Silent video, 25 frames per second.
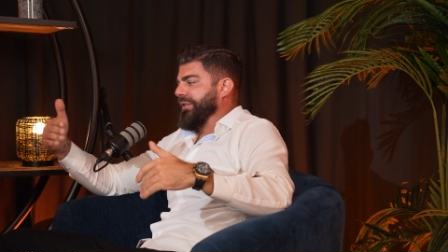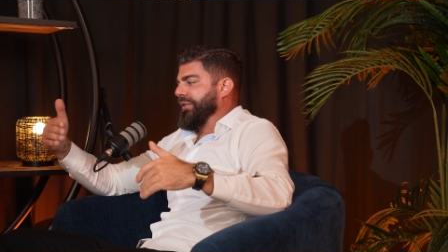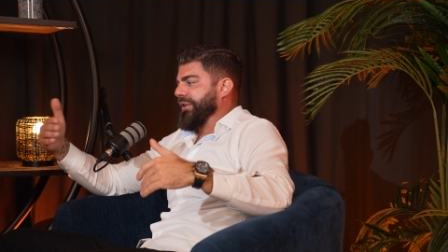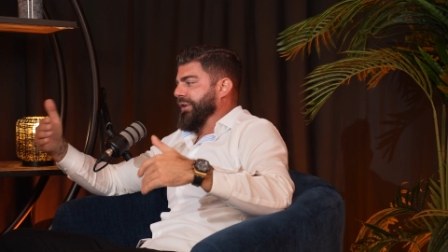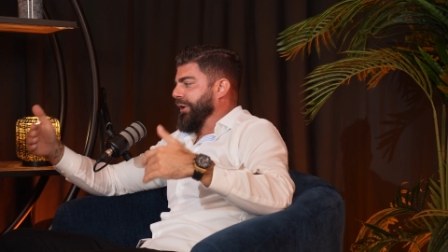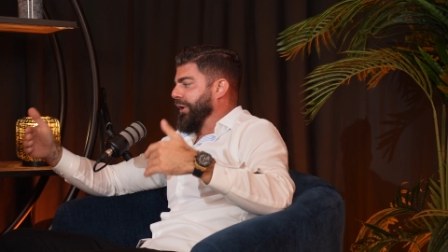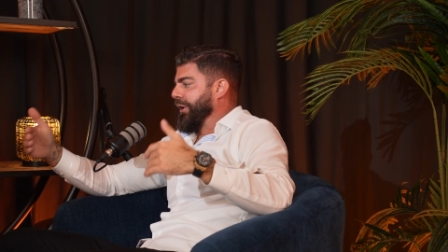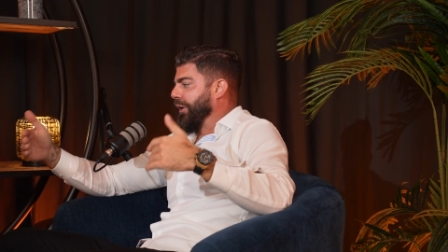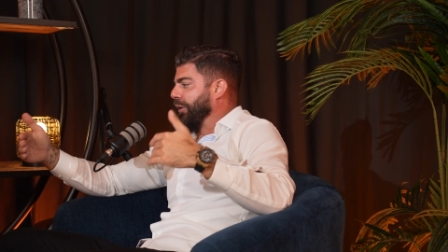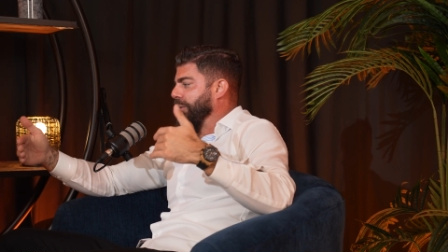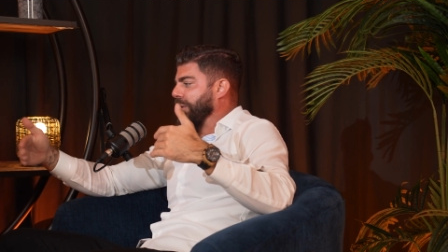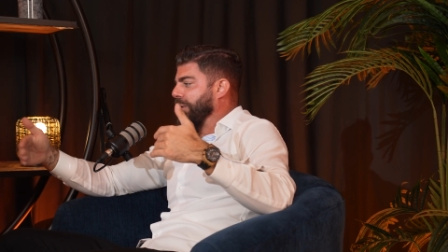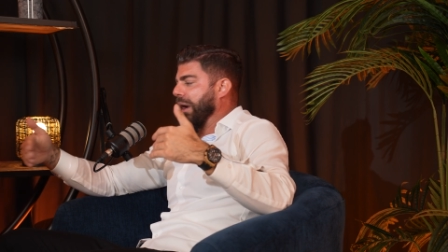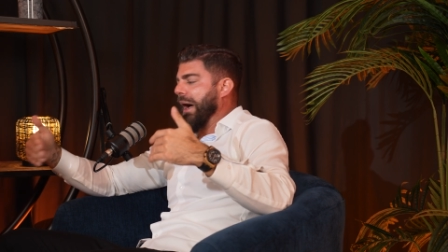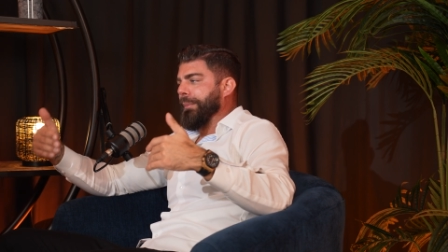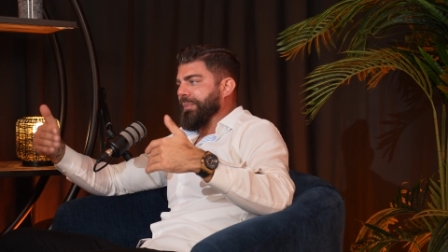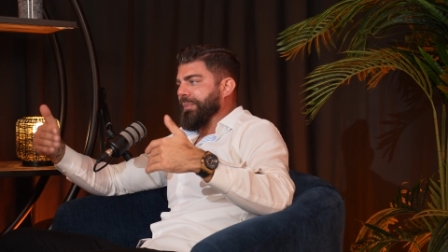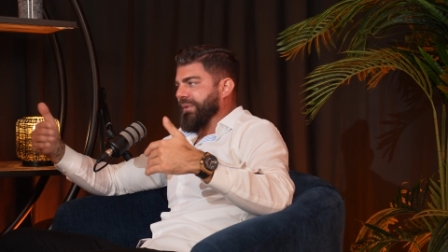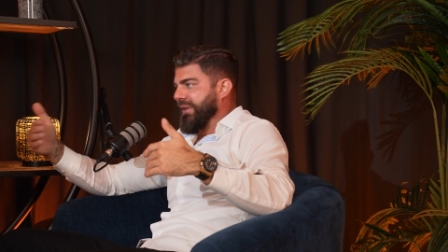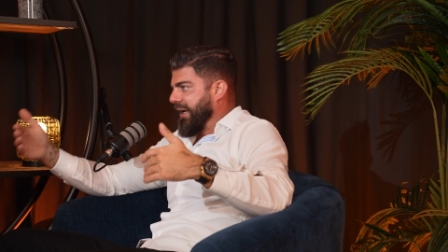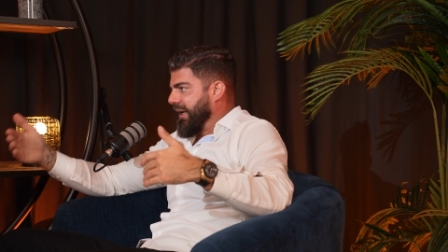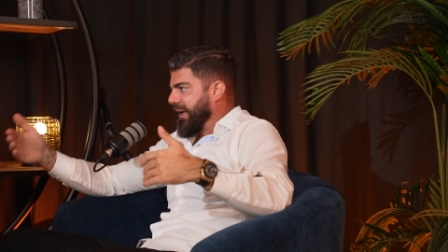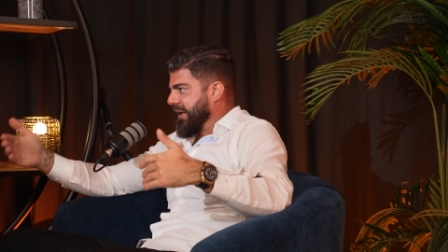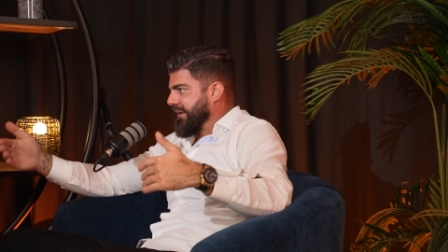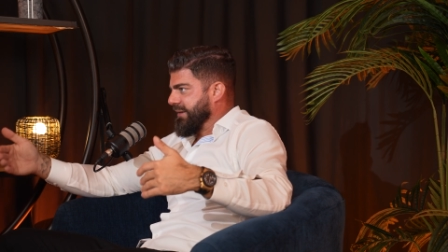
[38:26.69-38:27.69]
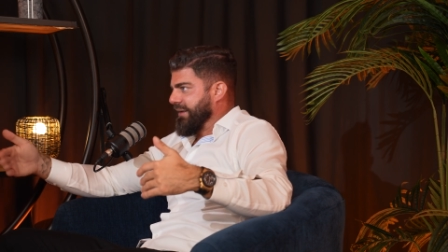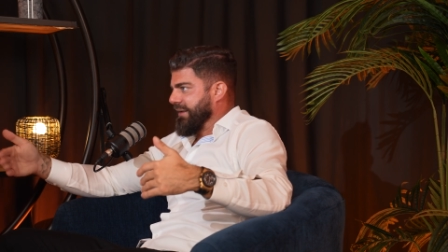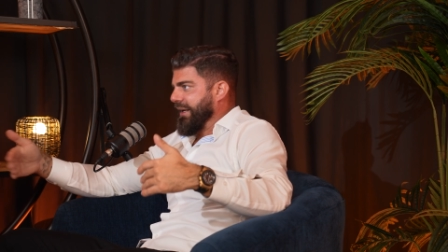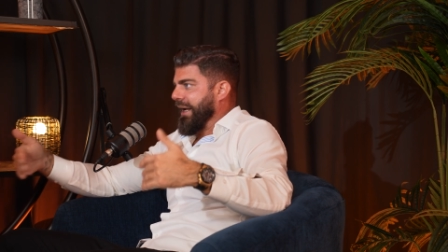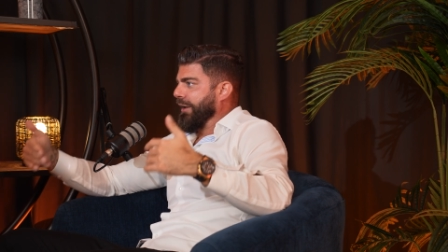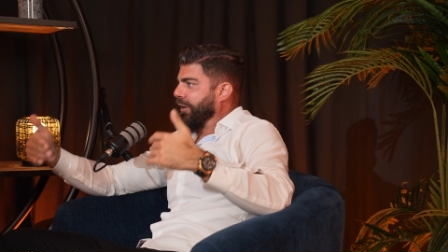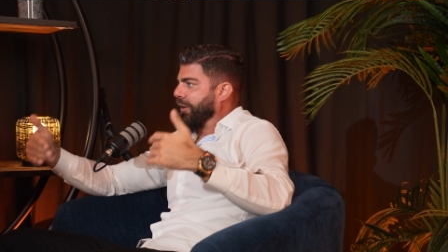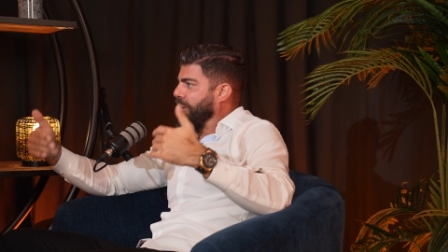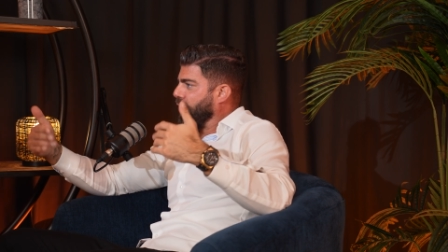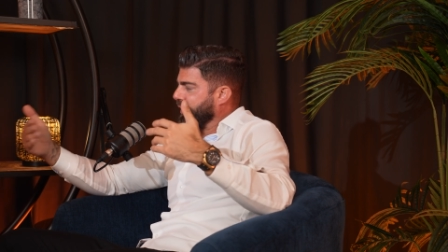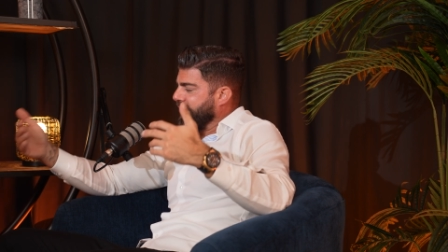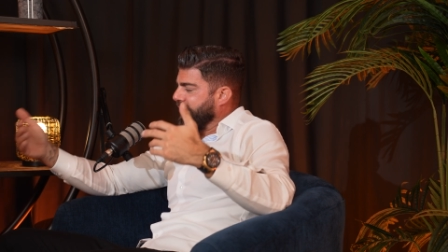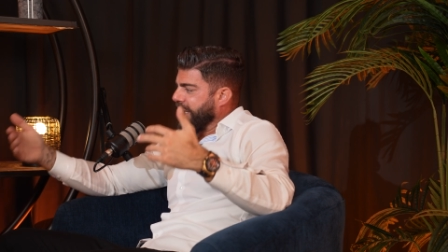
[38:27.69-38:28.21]
updates
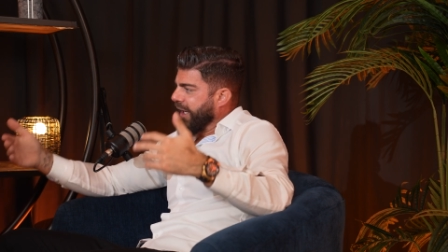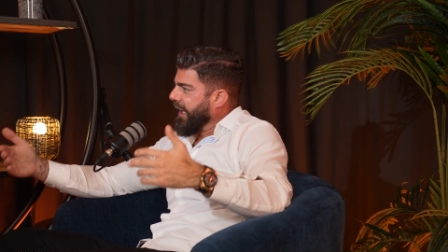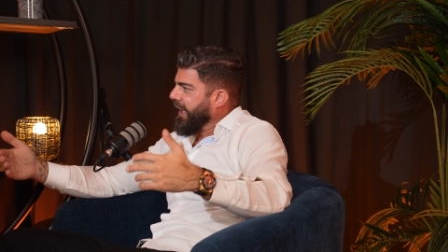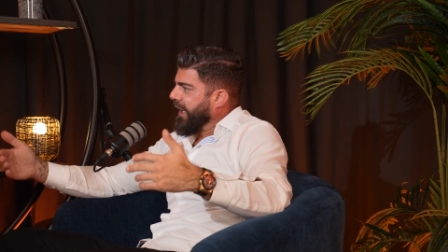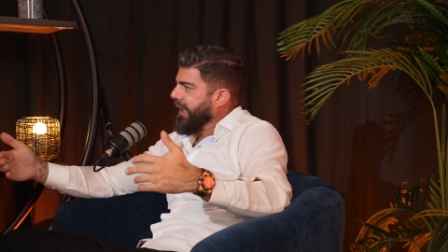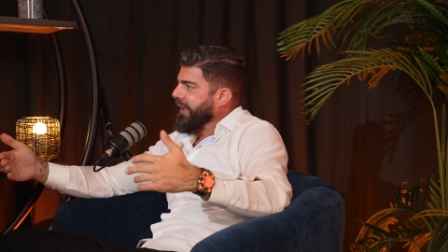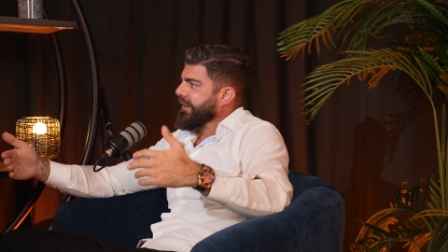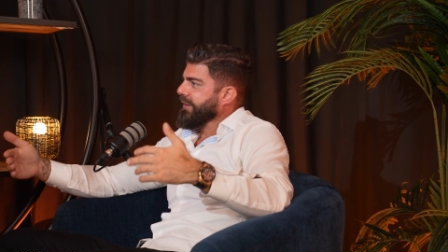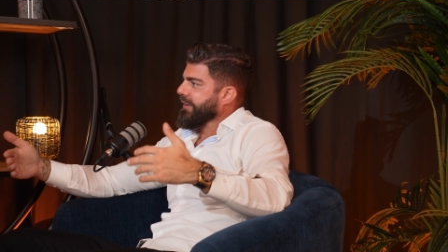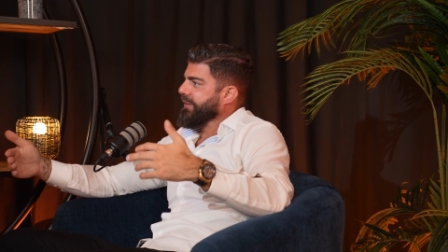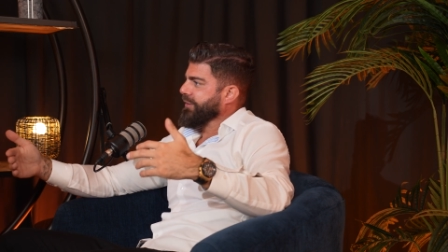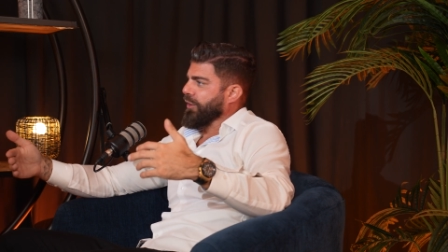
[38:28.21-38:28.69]
like, okay,